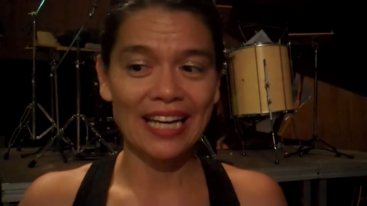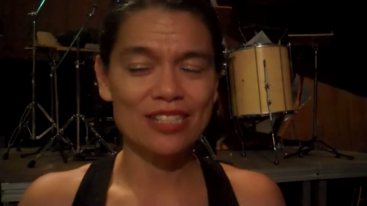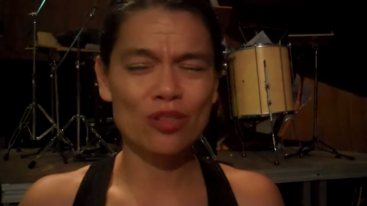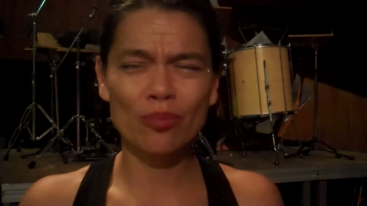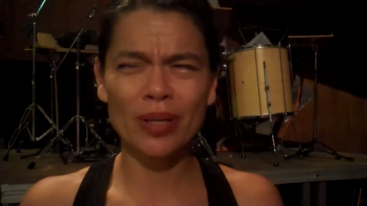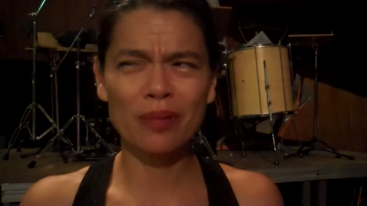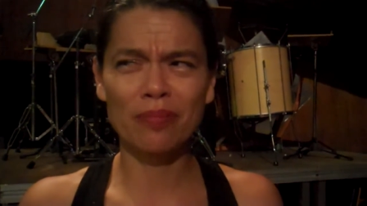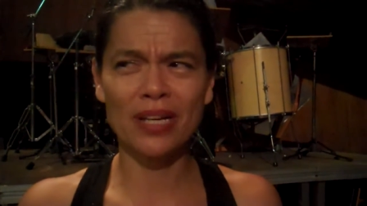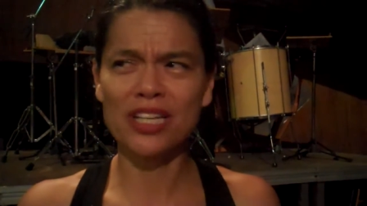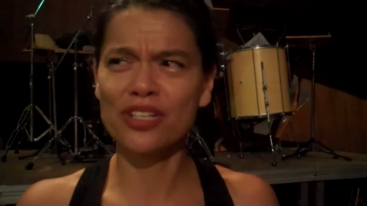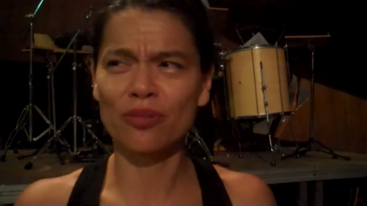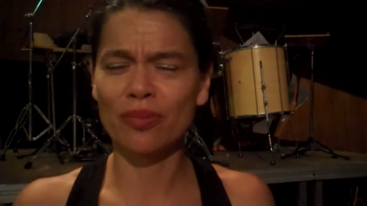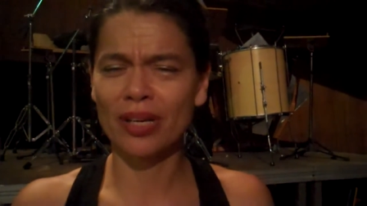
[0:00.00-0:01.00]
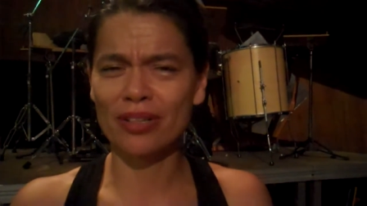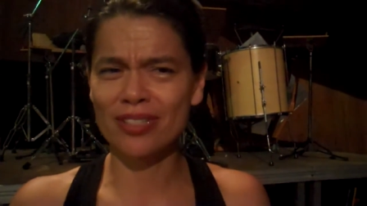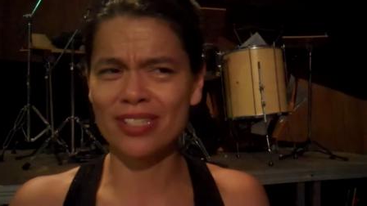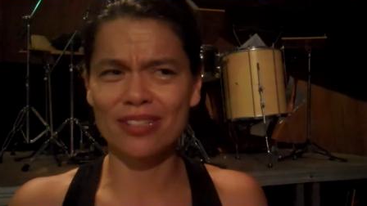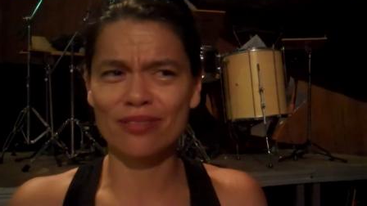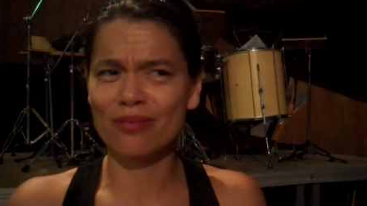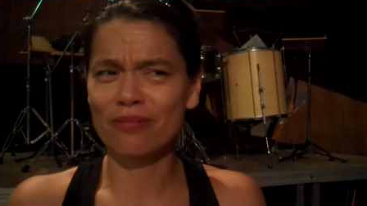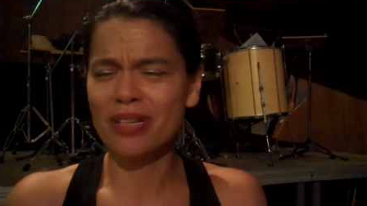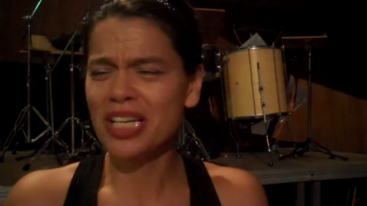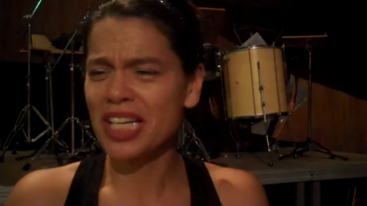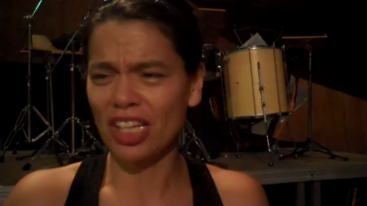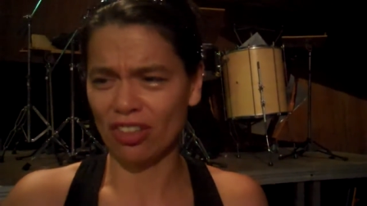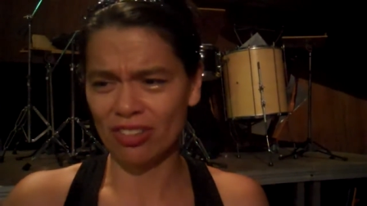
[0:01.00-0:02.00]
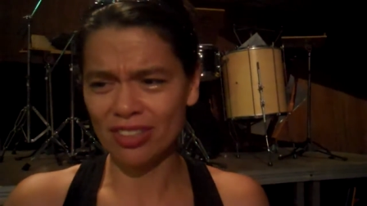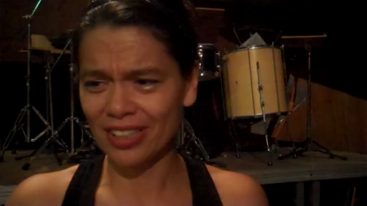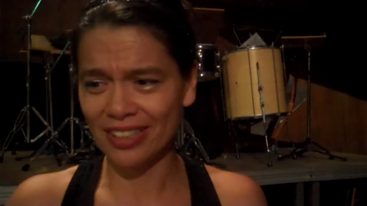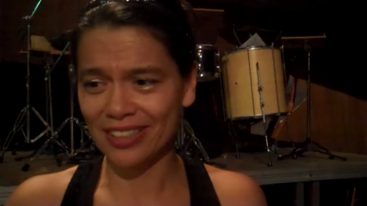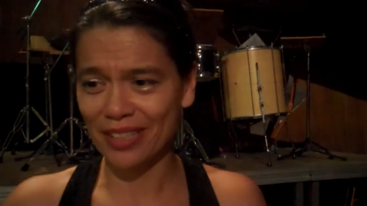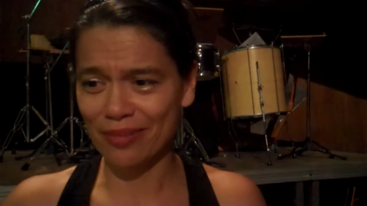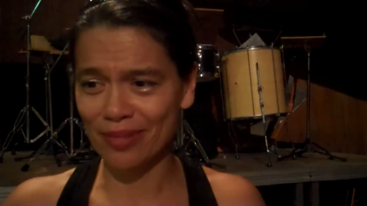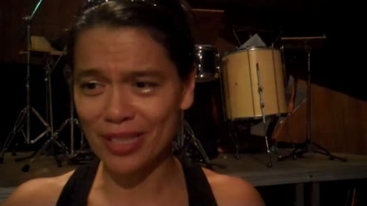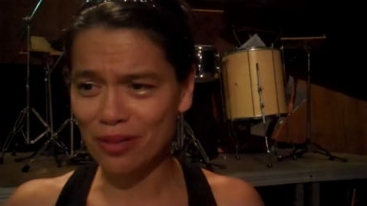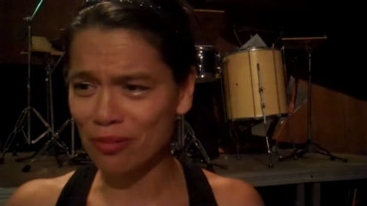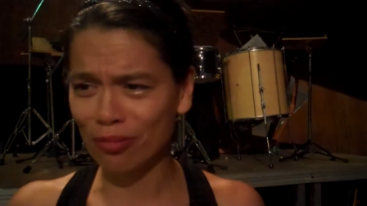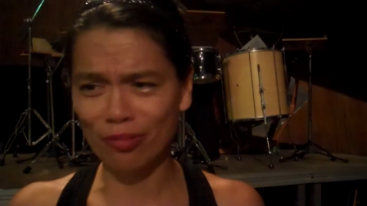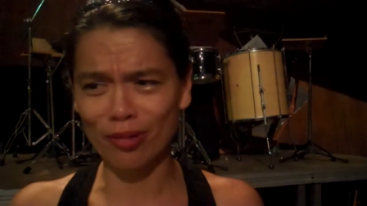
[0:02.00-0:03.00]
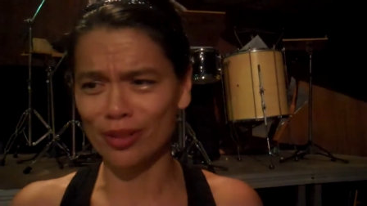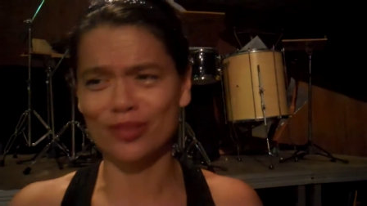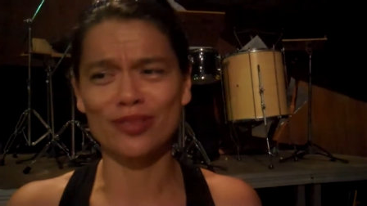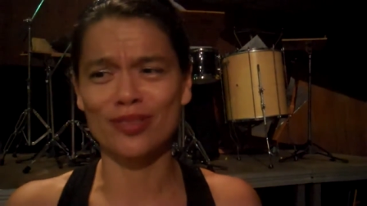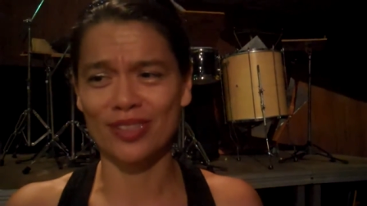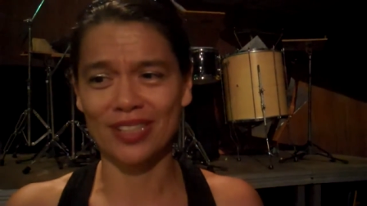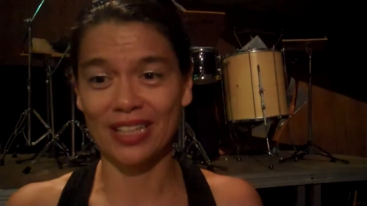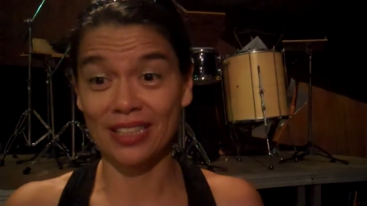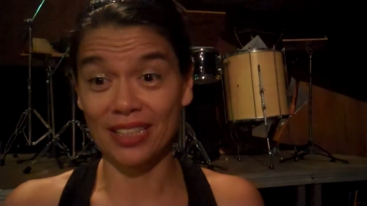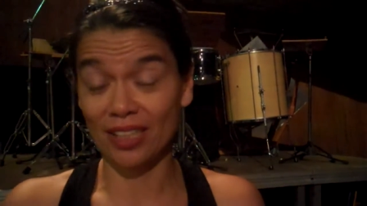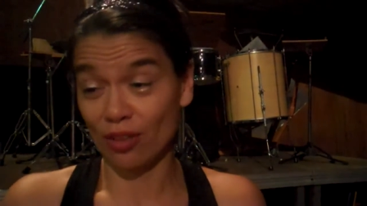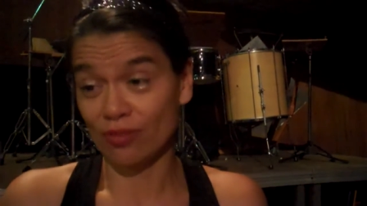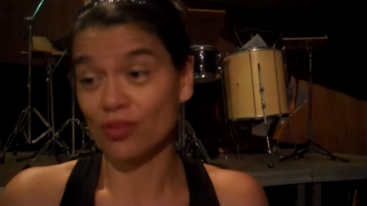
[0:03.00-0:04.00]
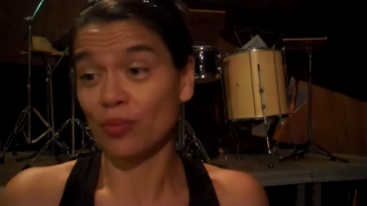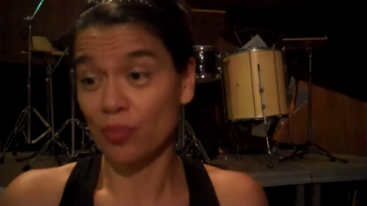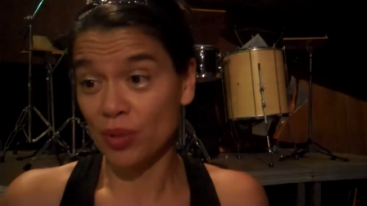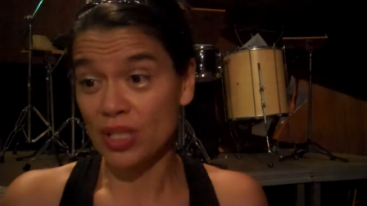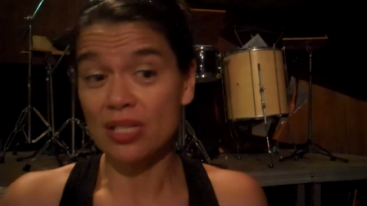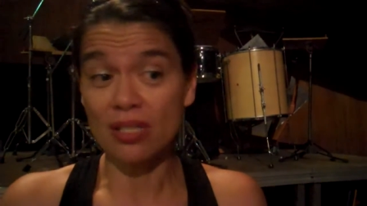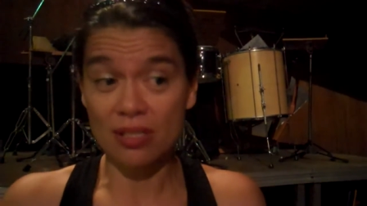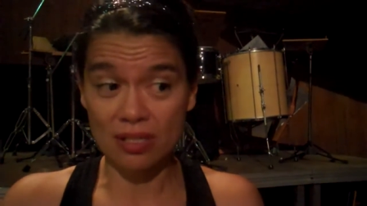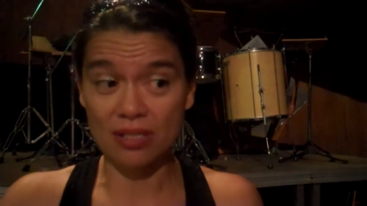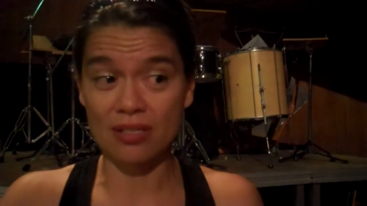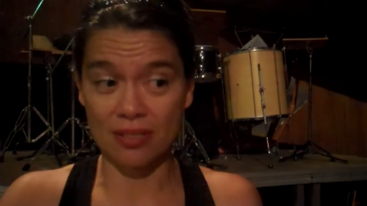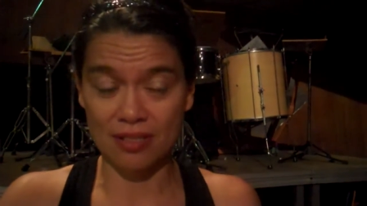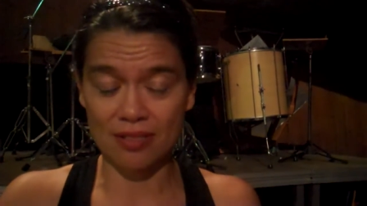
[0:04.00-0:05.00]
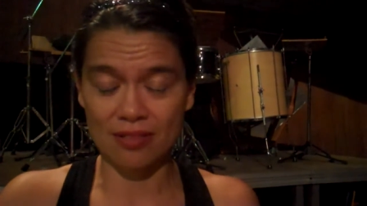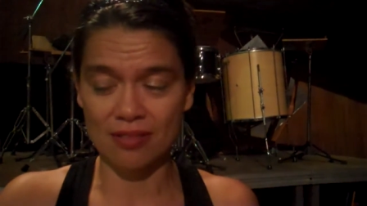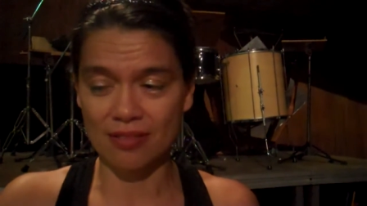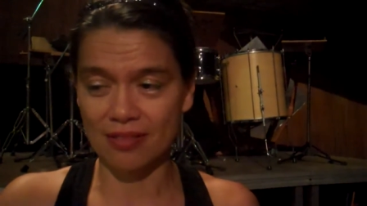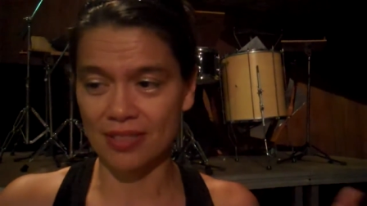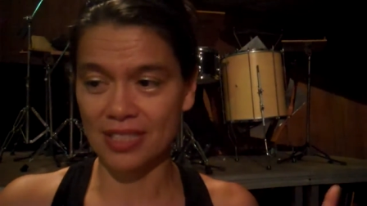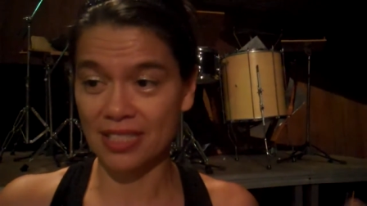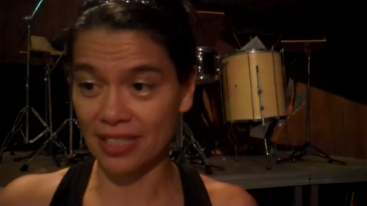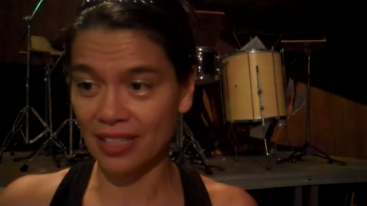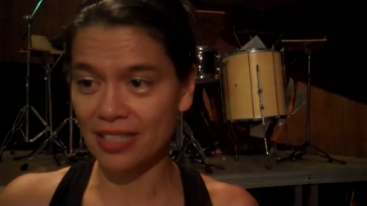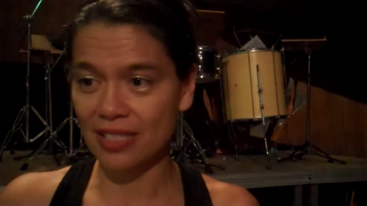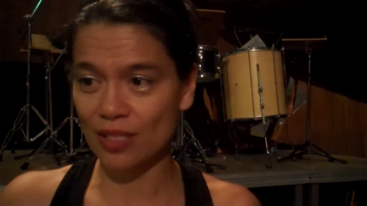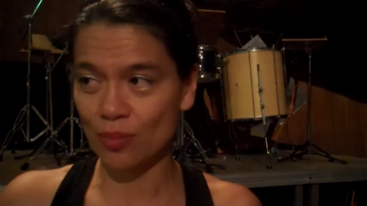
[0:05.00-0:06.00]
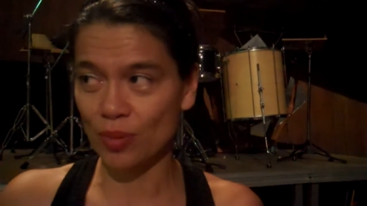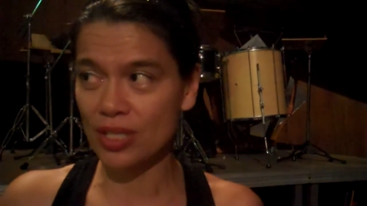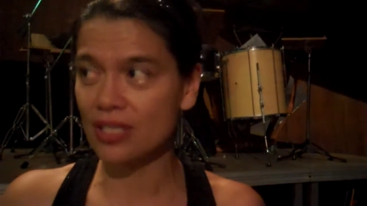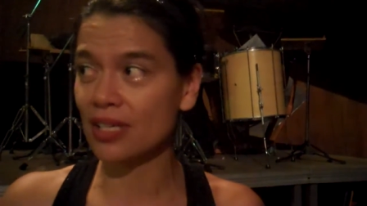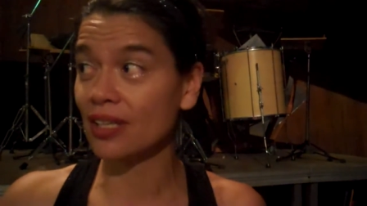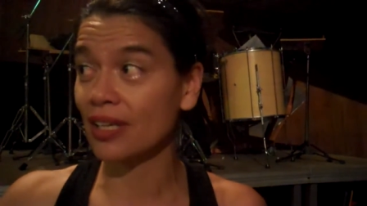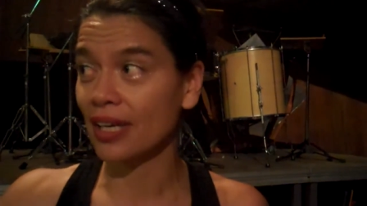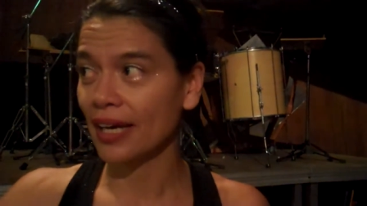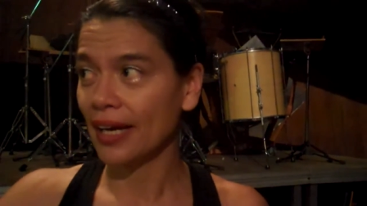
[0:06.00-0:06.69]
It's a big pleasure because they're really young and they really want and they love the piece, the Xenakis piece, and